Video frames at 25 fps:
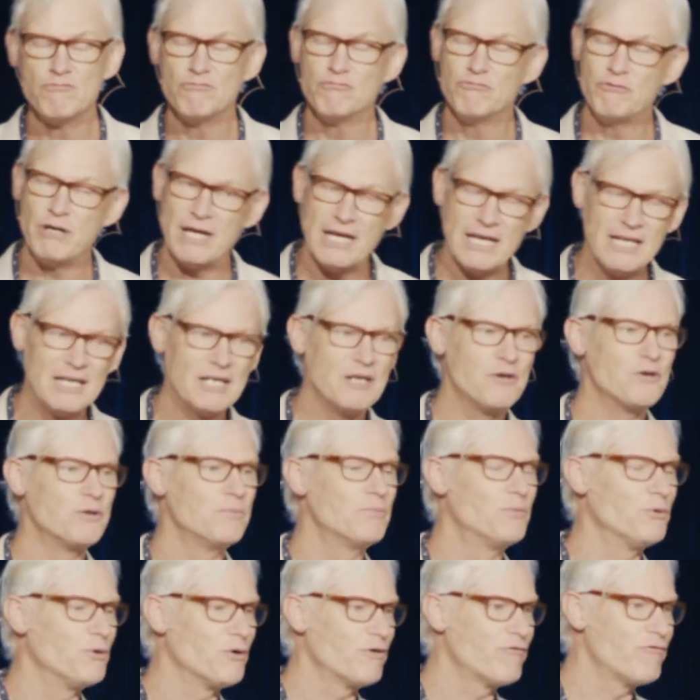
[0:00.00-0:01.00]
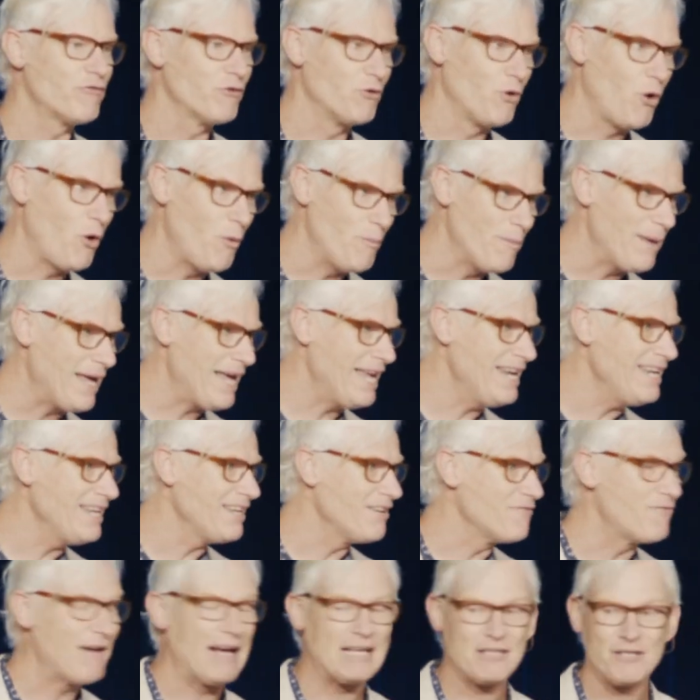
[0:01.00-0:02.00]
Really good book for all men.
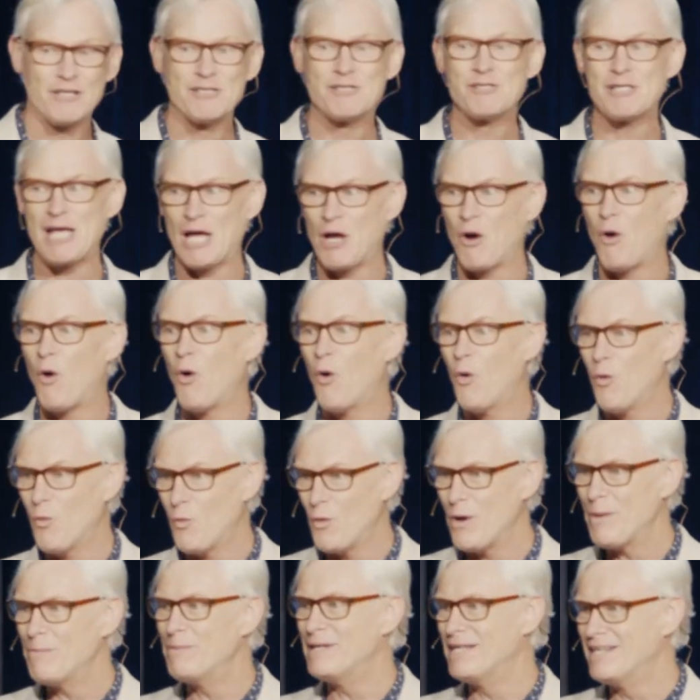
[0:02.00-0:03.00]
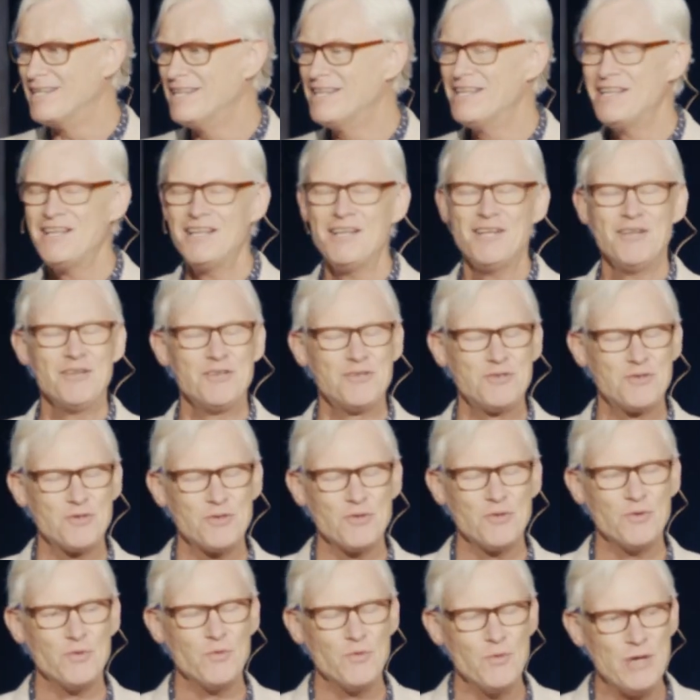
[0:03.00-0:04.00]
In fact, I'd say all women
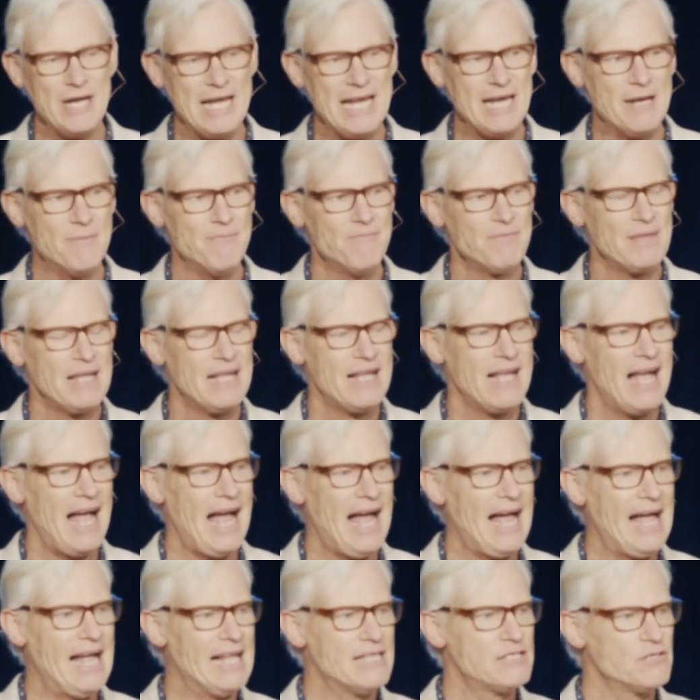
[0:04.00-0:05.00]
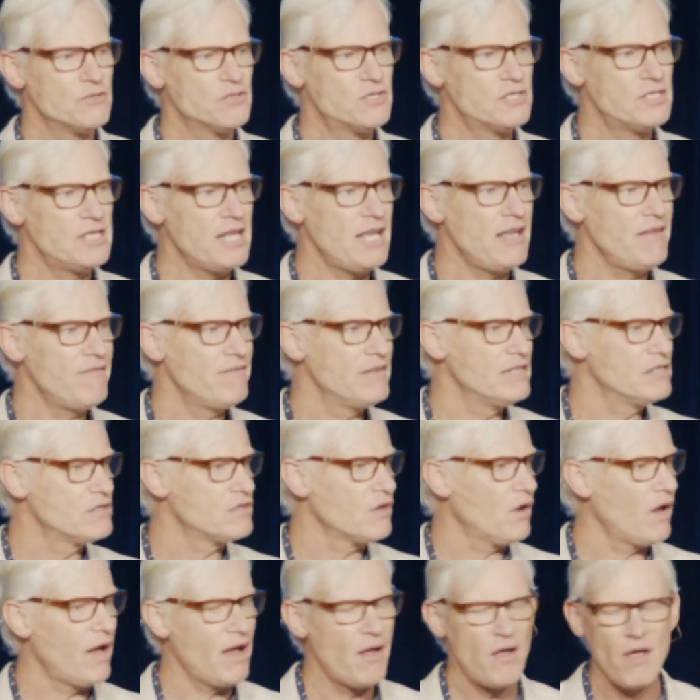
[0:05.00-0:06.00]
to read. And so Steve is
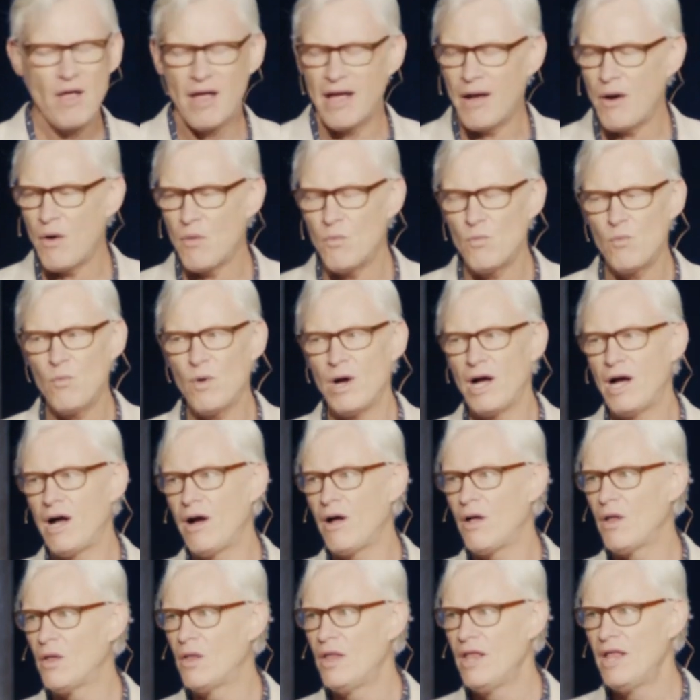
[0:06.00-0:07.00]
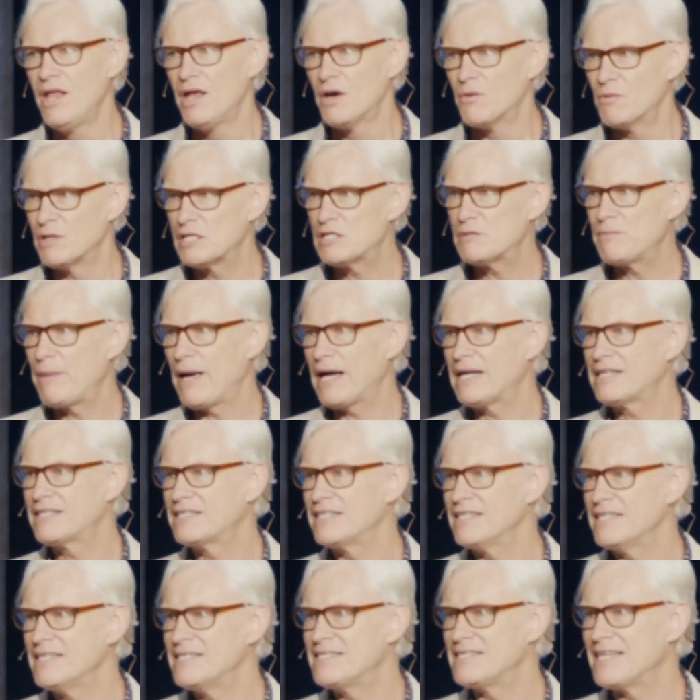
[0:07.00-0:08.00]
a
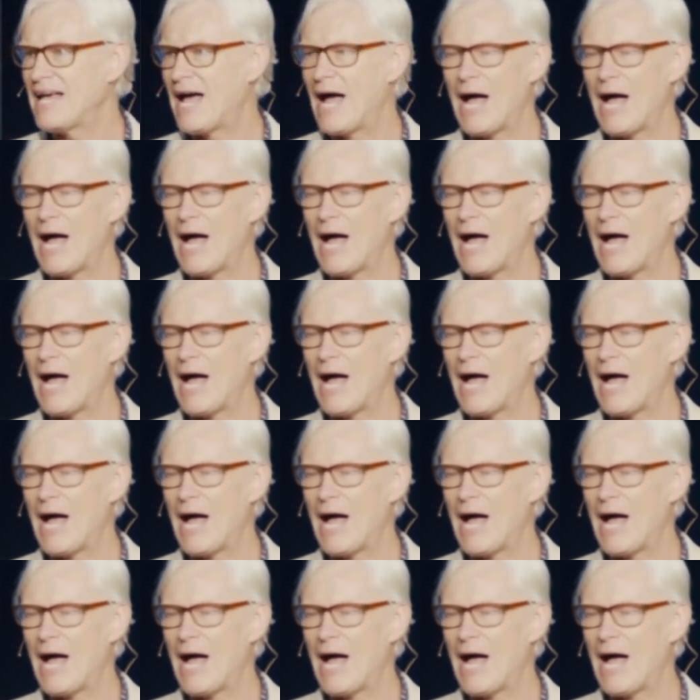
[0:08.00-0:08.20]
well-respected